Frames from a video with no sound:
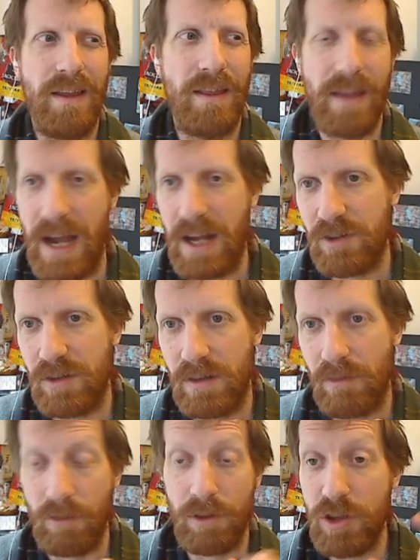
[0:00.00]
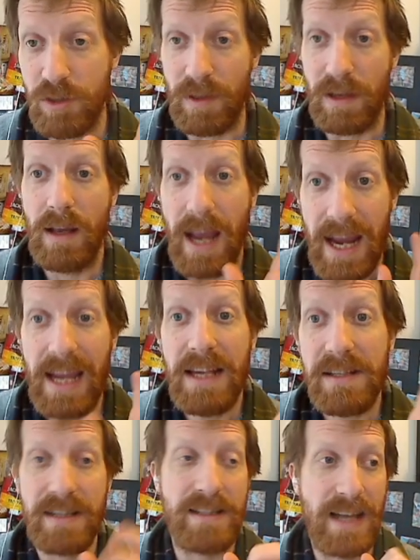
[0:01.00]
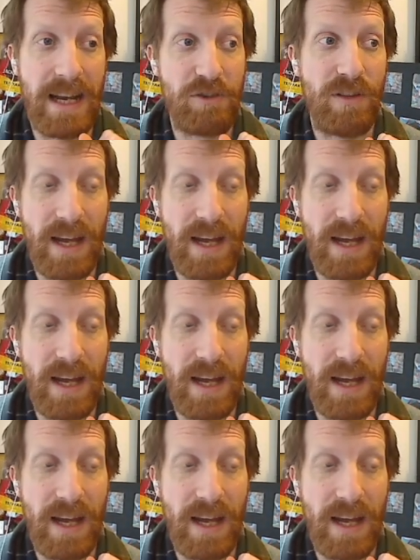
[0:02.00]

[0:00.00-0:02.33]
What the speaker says: haste isn't actually